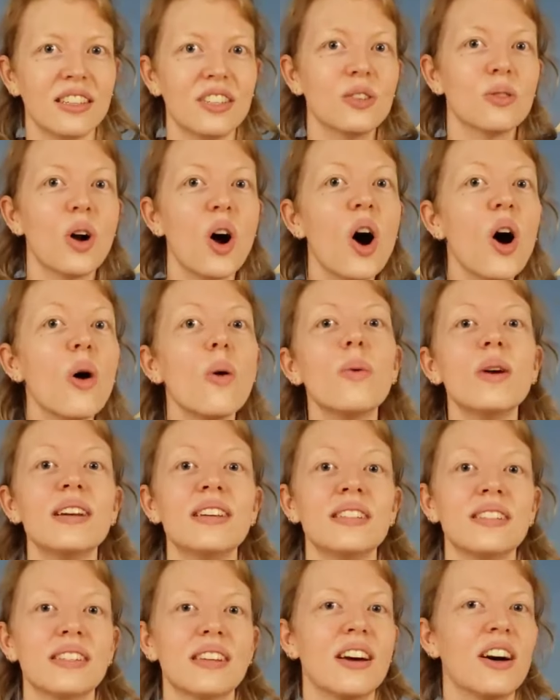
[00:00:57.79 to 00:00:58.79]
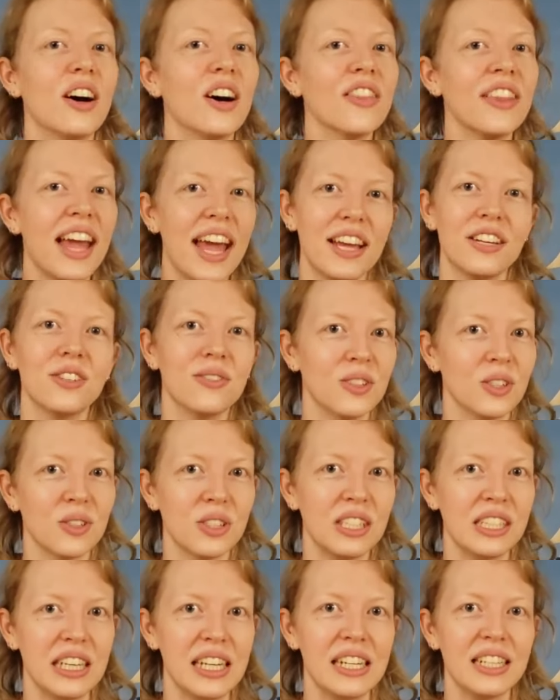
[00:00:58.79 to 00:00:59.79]
You're always on the edge of your
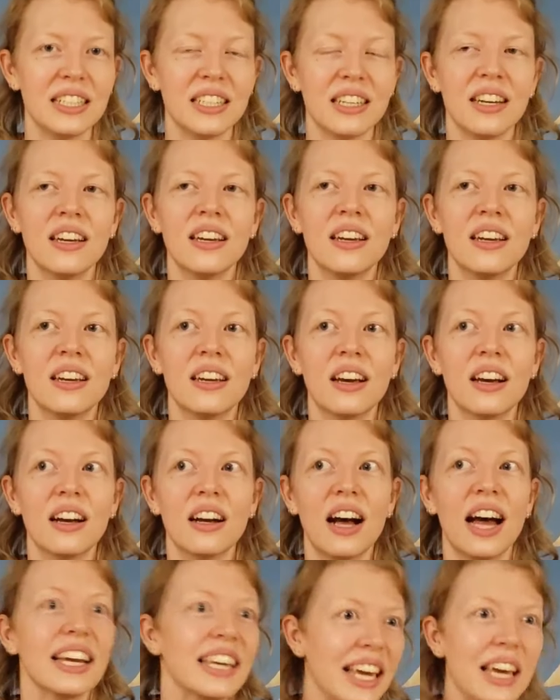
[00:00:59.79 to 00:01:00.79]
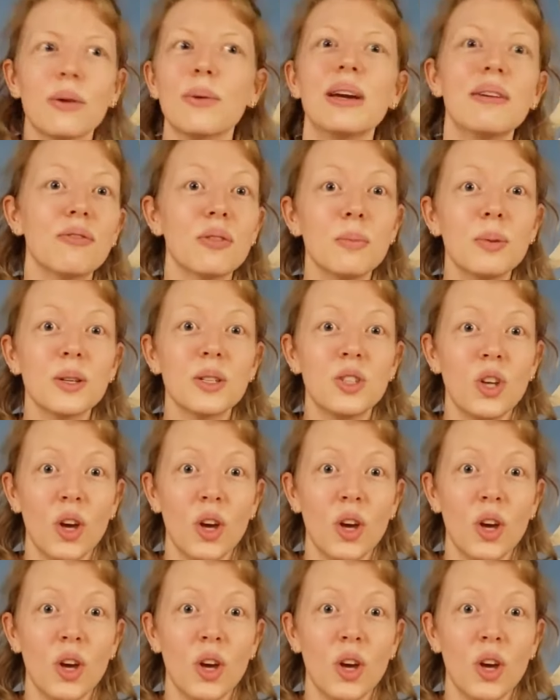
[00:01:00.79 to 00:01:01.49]
seat can't wait for book